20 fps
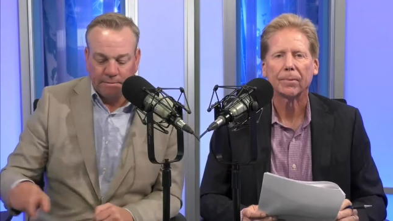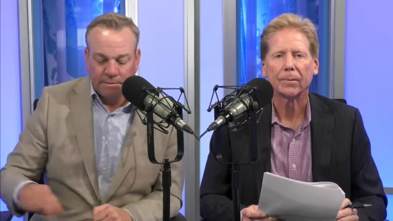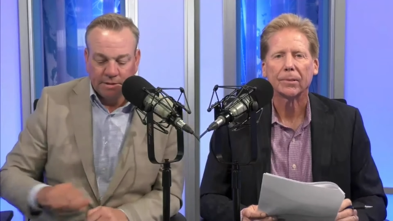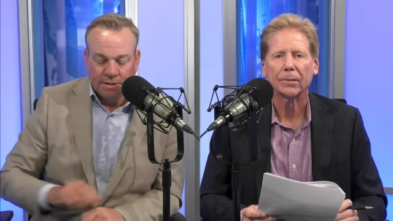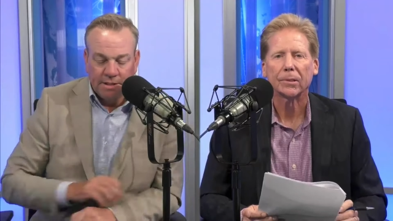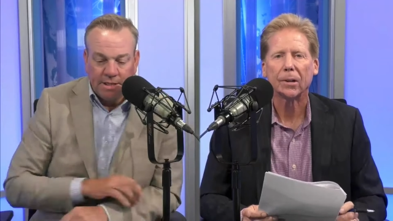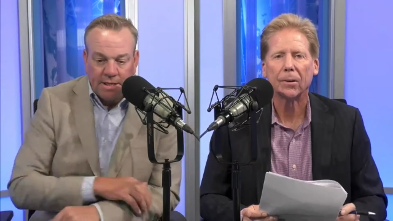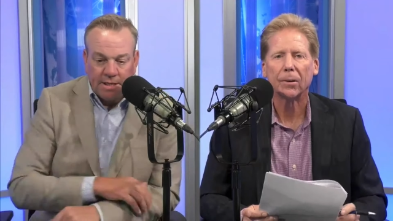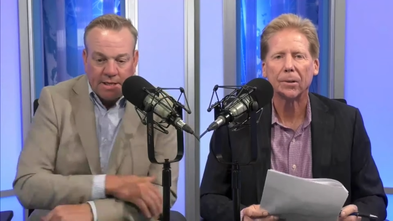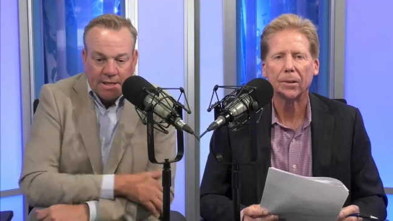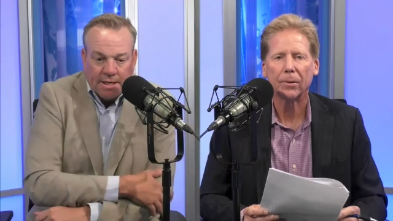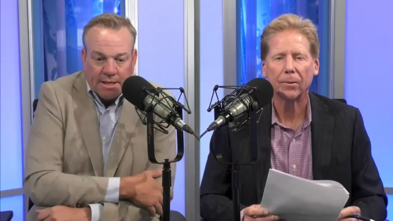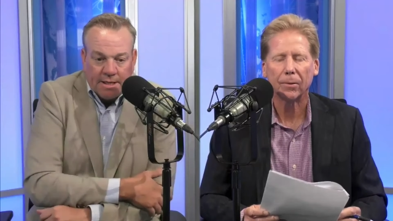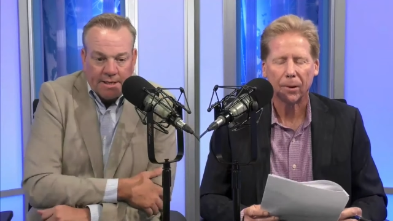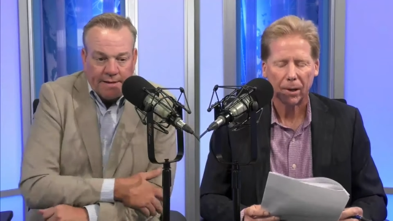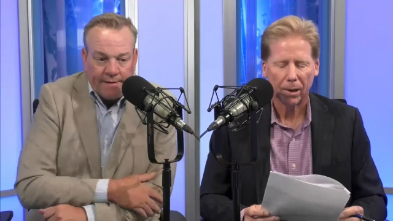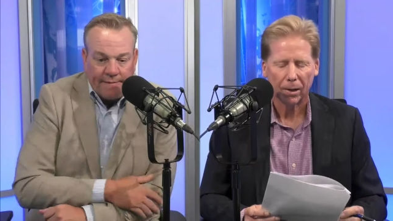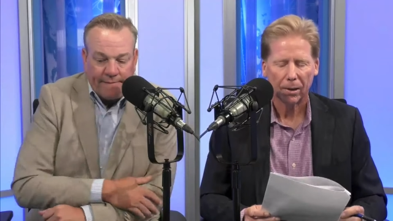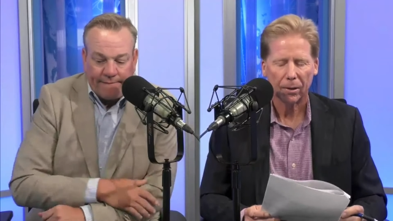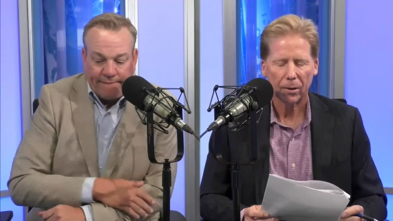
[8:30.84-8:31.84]
Speaker 1: So you
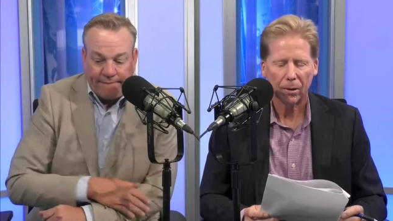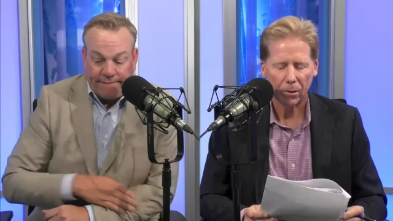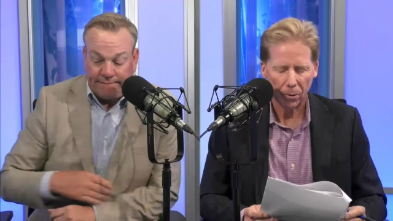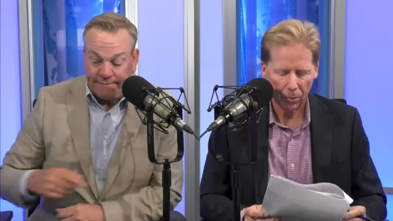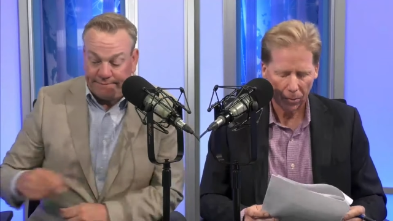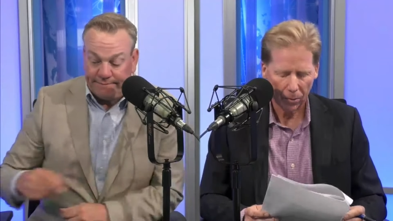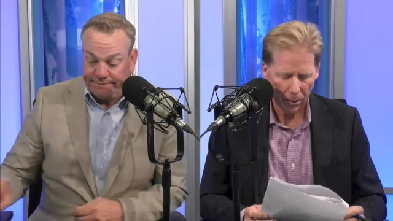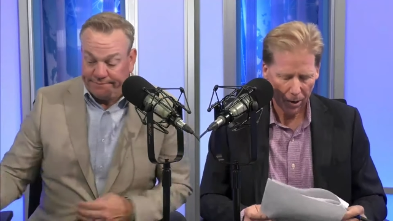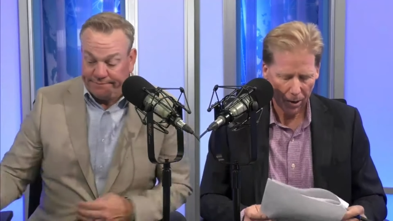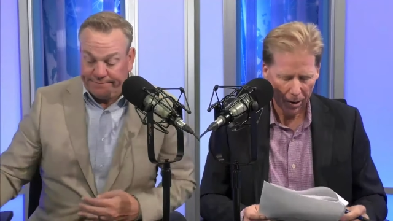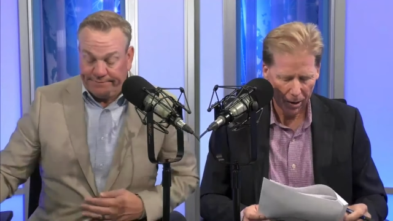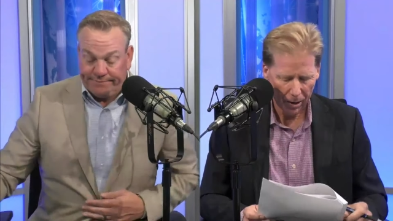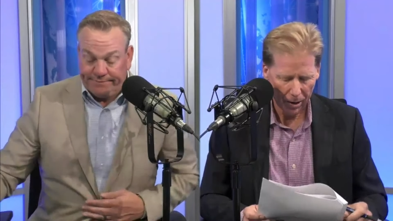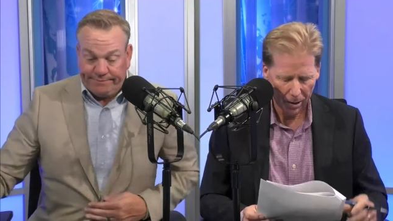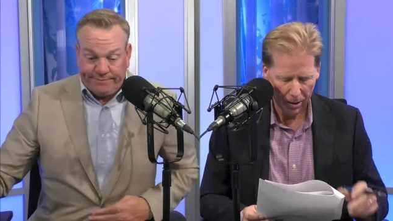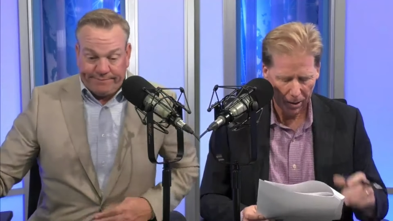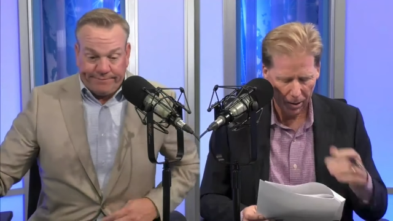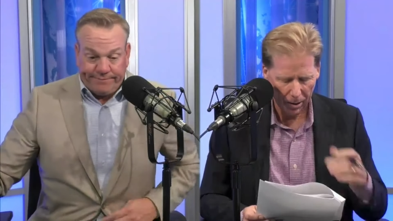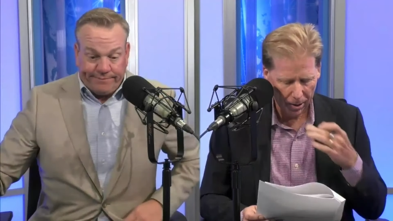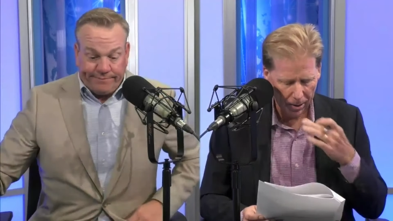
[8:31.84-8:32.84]
you
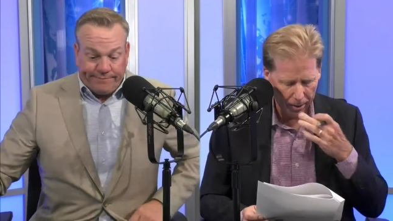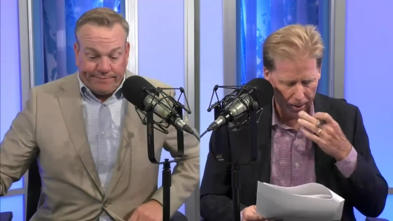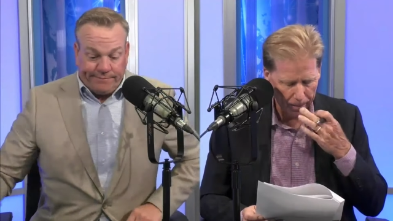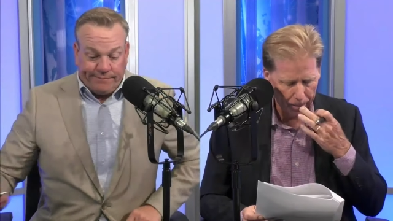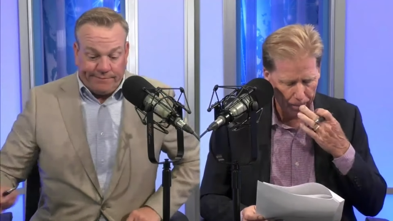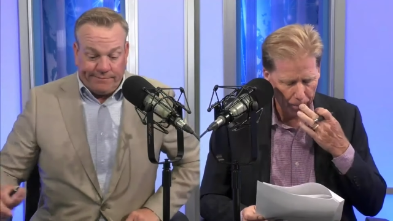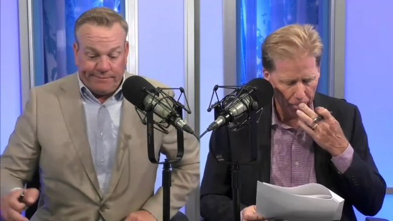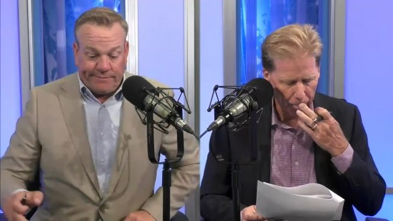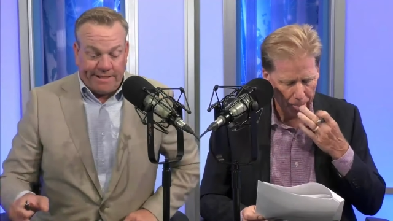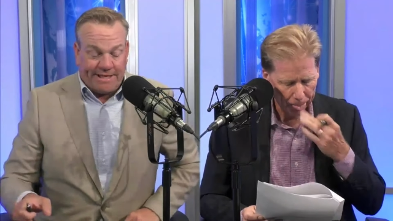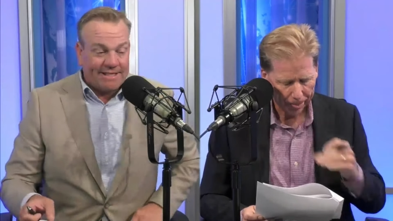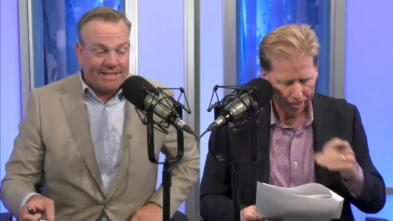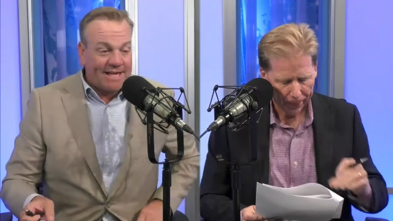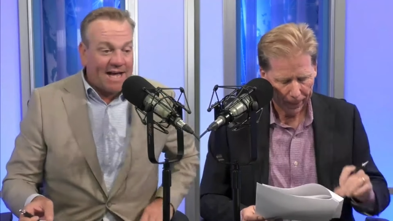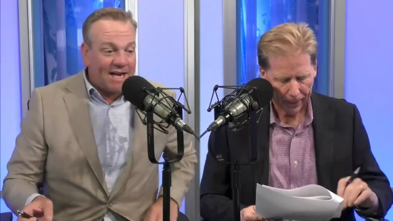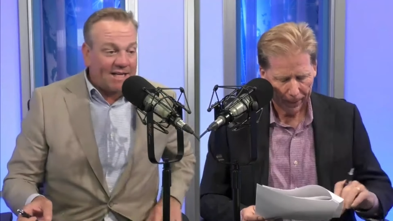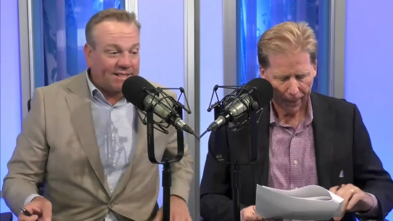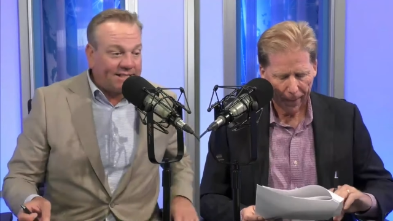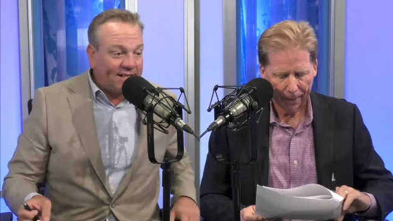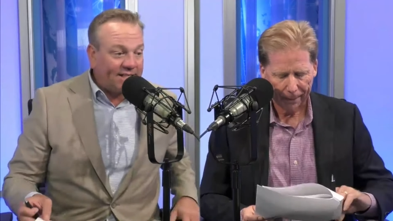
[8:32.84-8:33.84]
are um, he's got
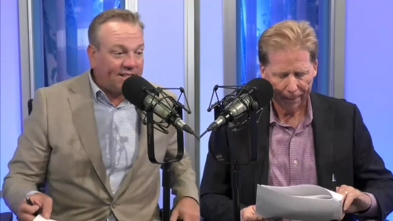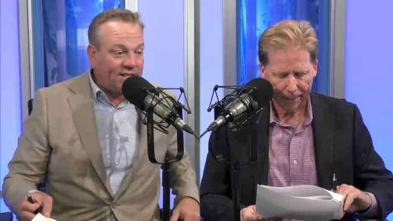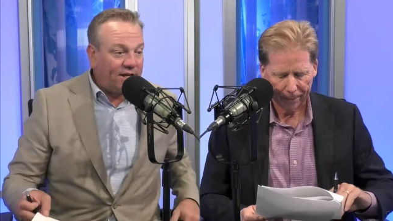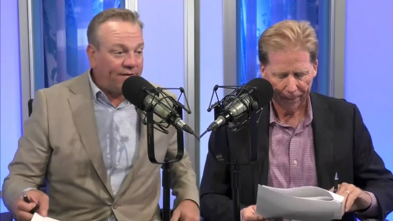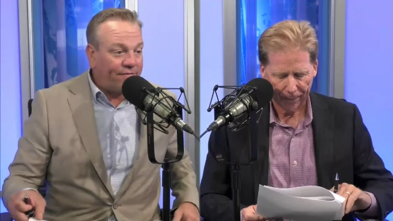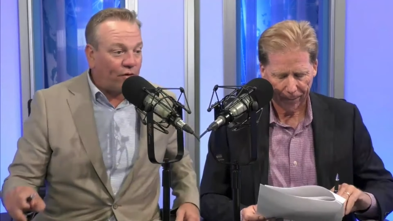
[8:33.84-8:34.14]
a 60